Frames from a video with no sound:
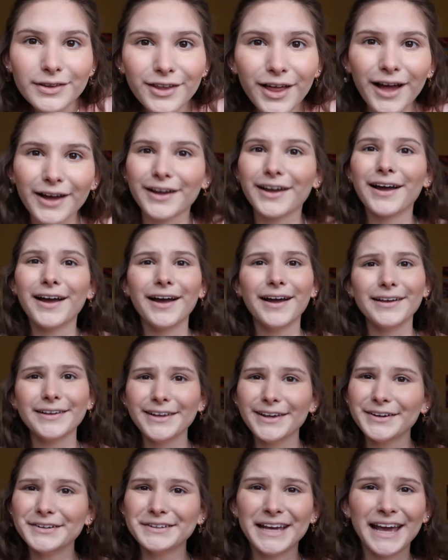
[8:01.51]
Look,
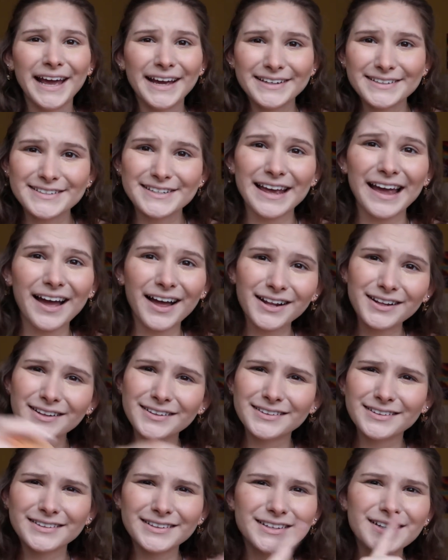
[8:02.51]
you can't tell.
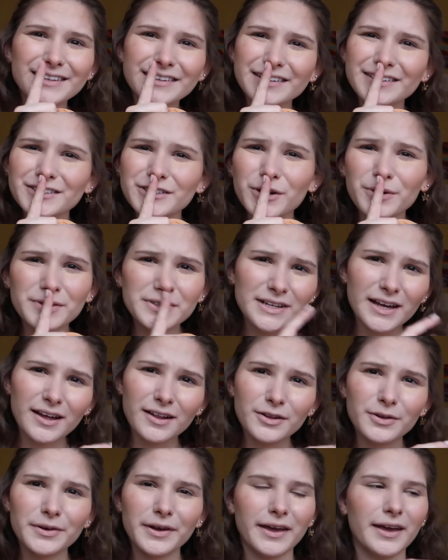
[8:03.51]
Don't tell,
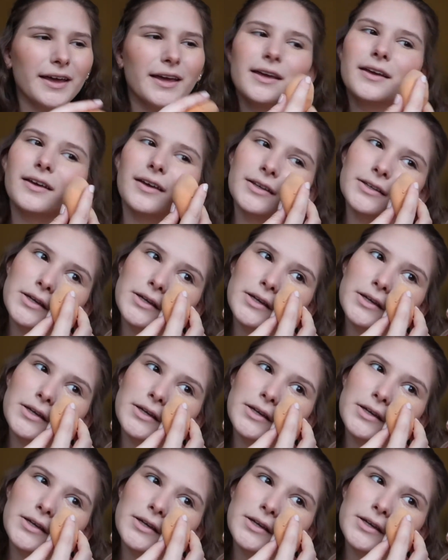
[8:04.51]
okay?